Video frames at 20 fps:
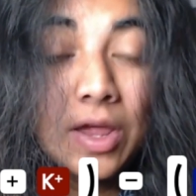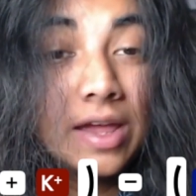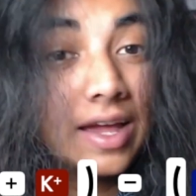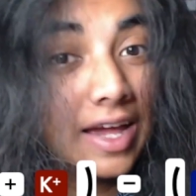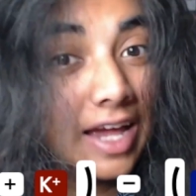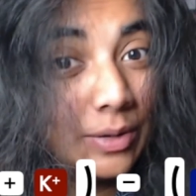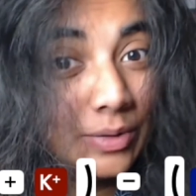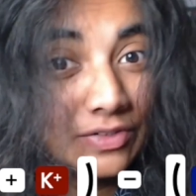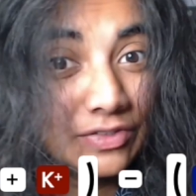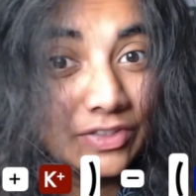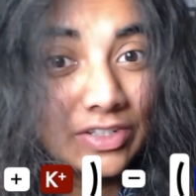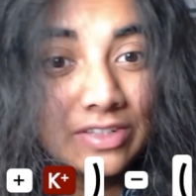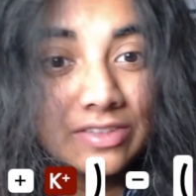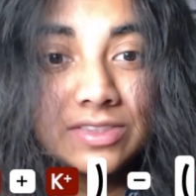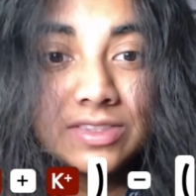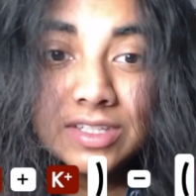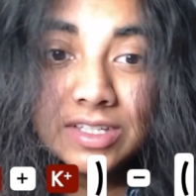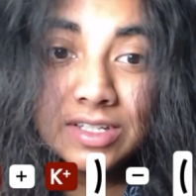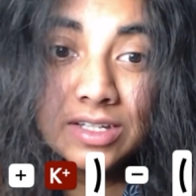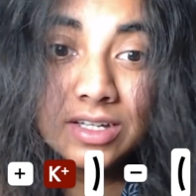However,
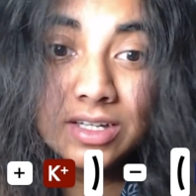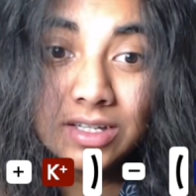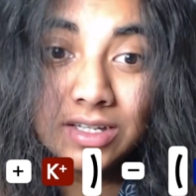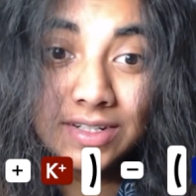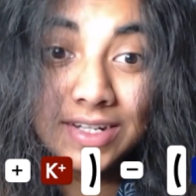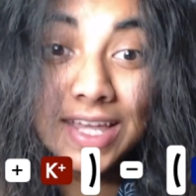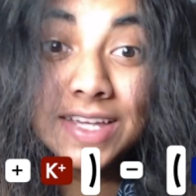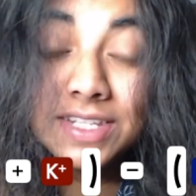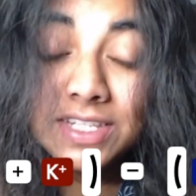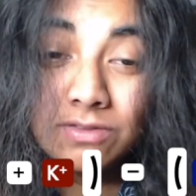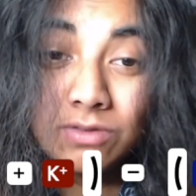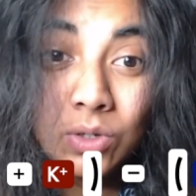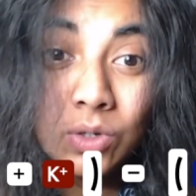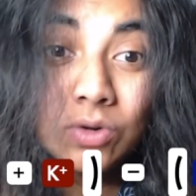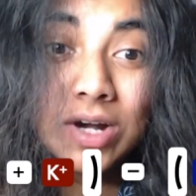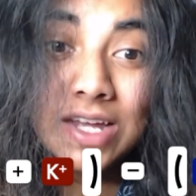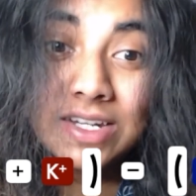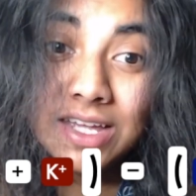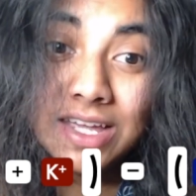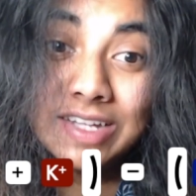the negative
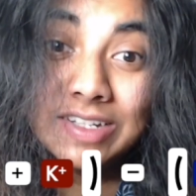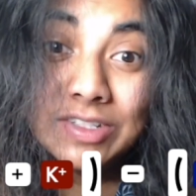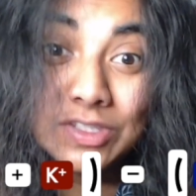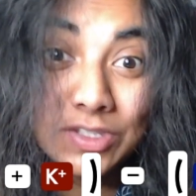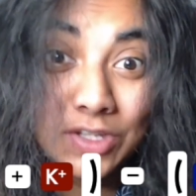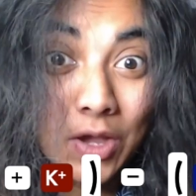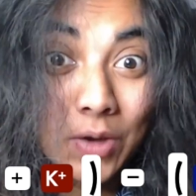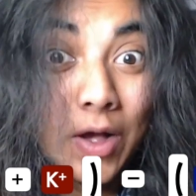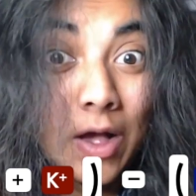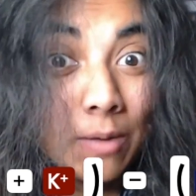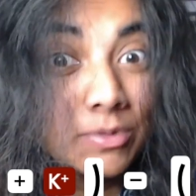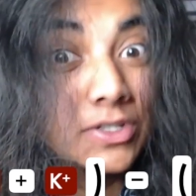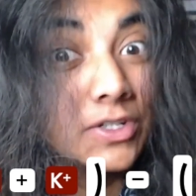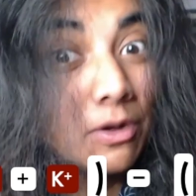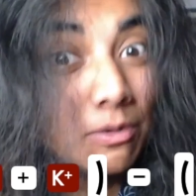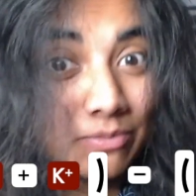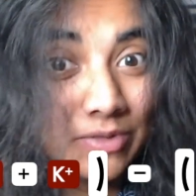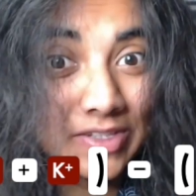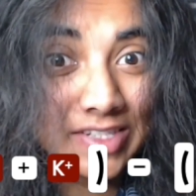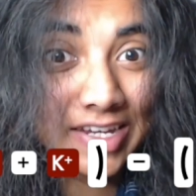chloride ions go up to
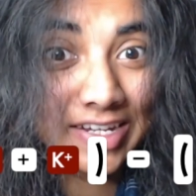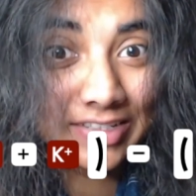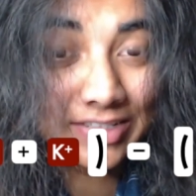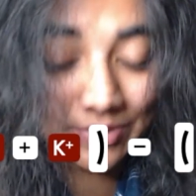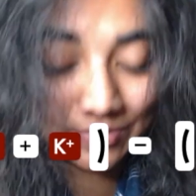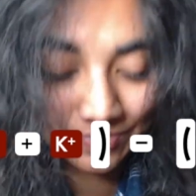compensate.